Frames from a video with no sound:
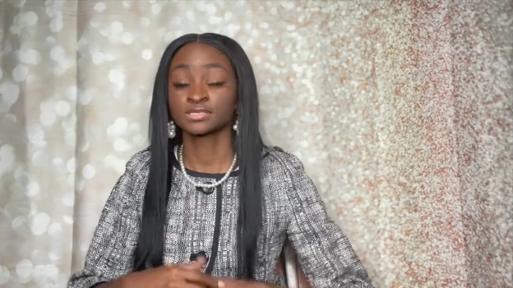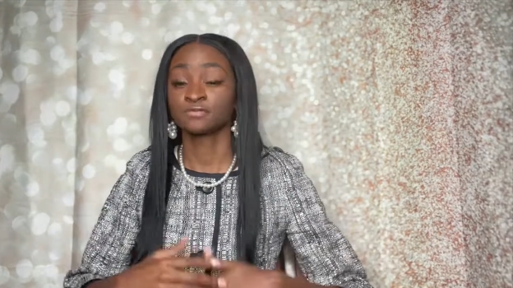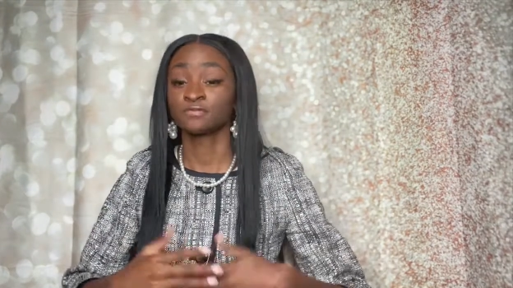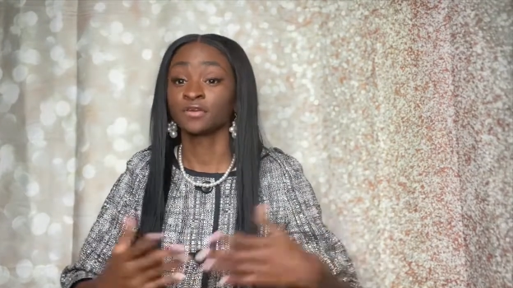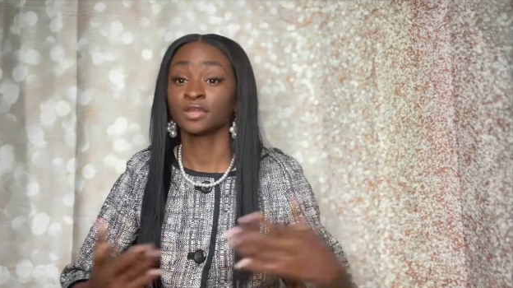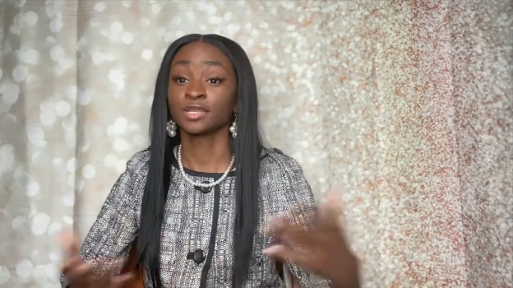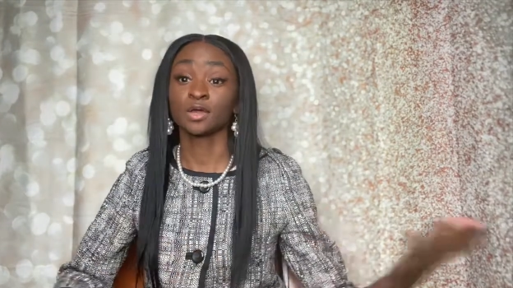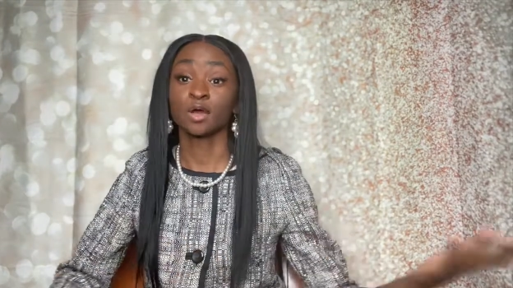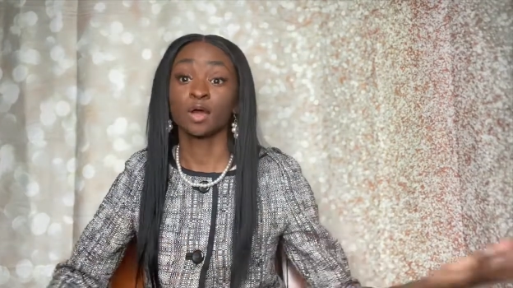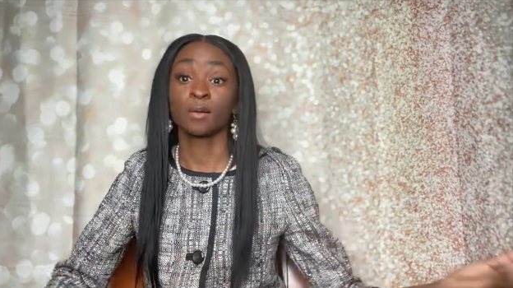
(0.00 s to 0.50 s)

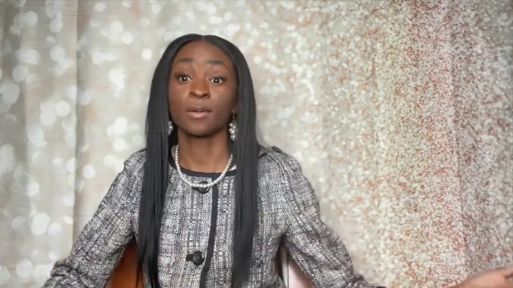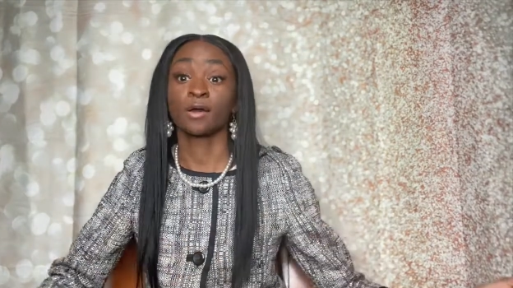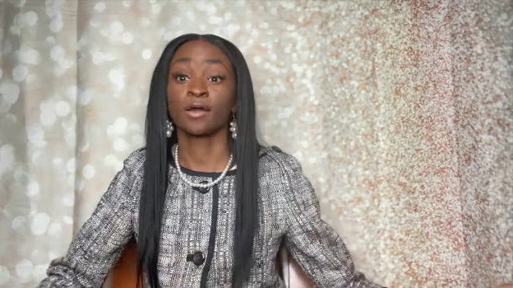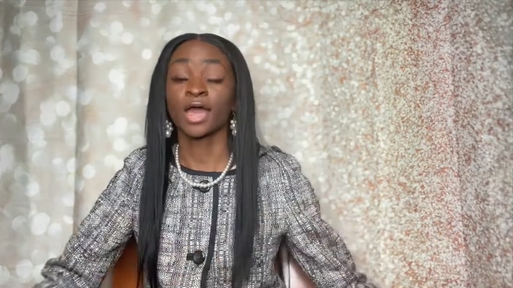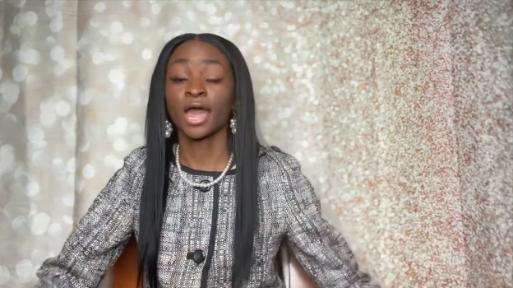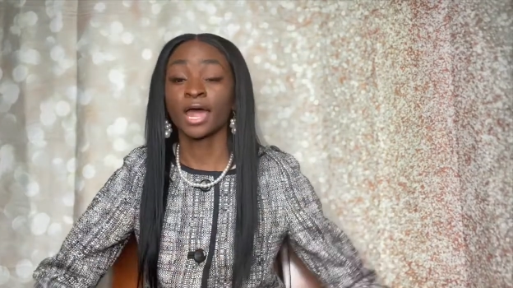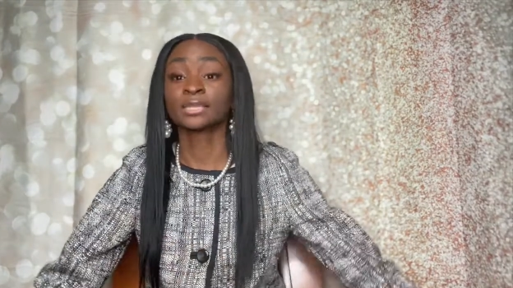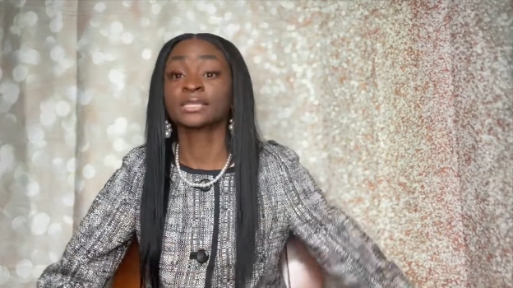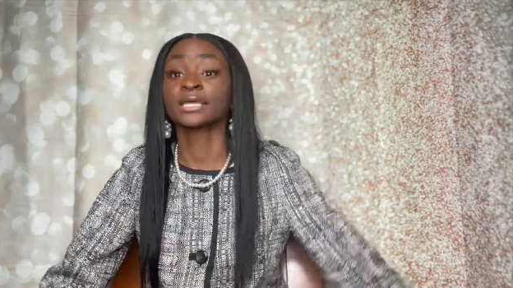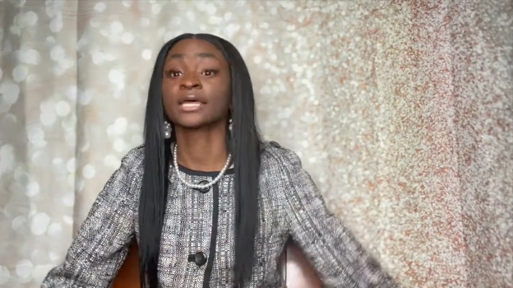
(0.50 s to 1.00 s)
video about
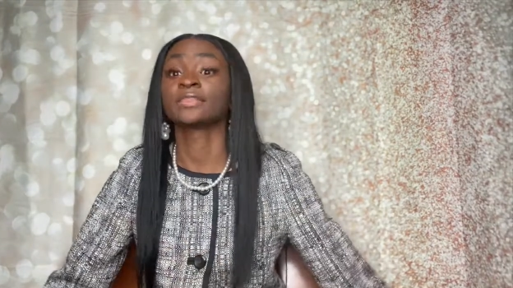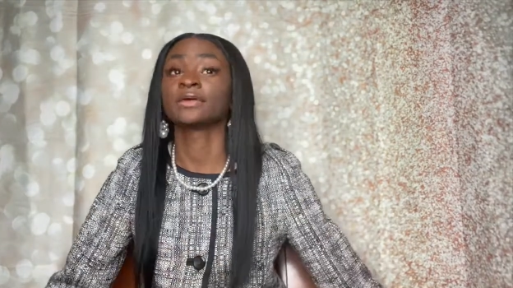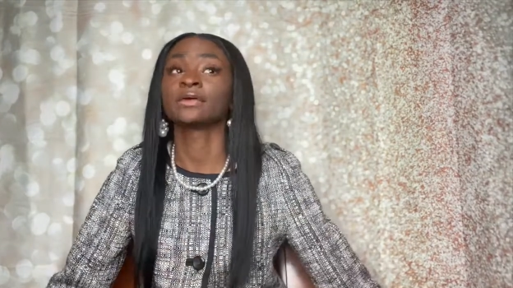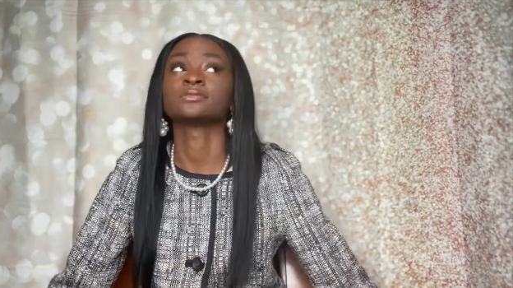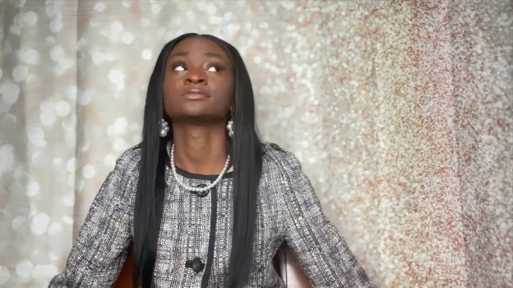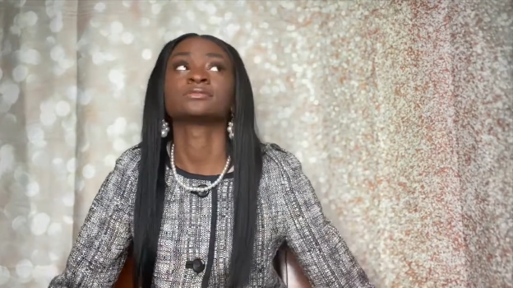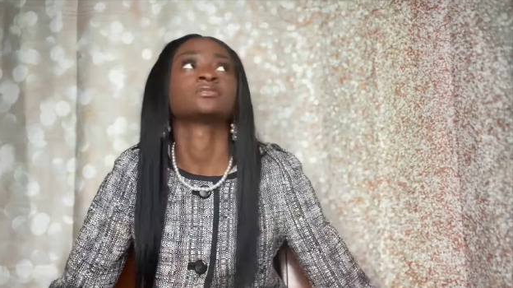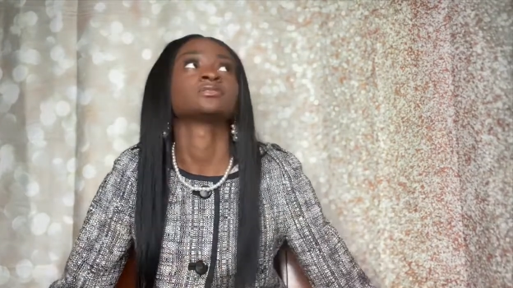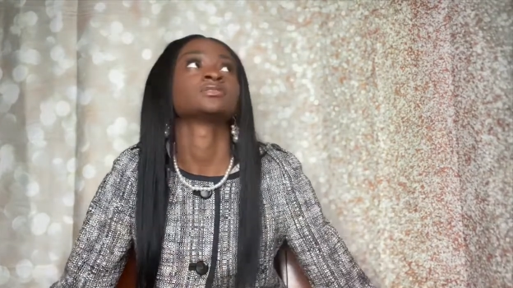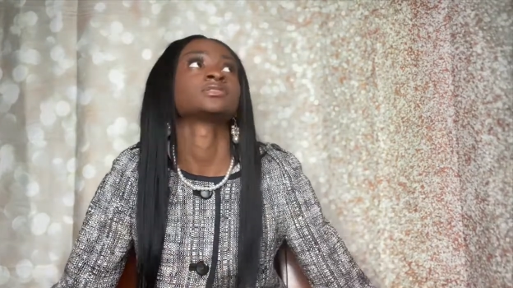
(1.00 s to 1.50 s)
how to land the
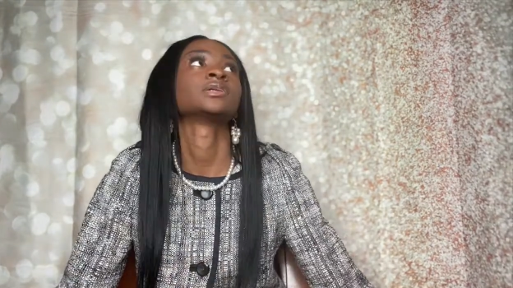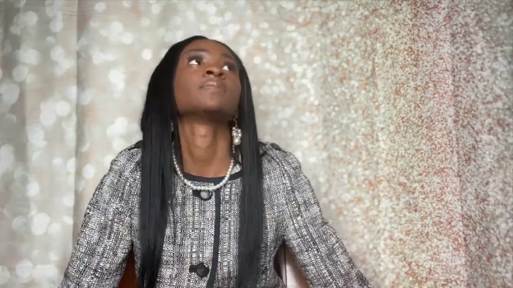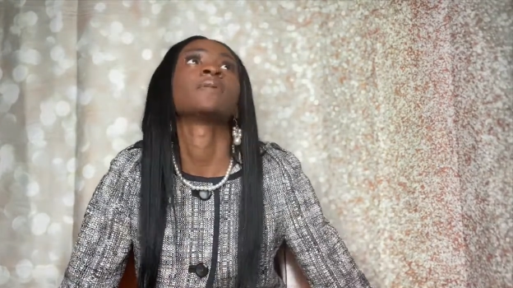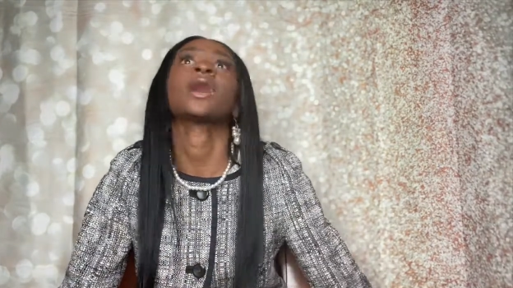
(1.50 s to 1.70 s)
internship,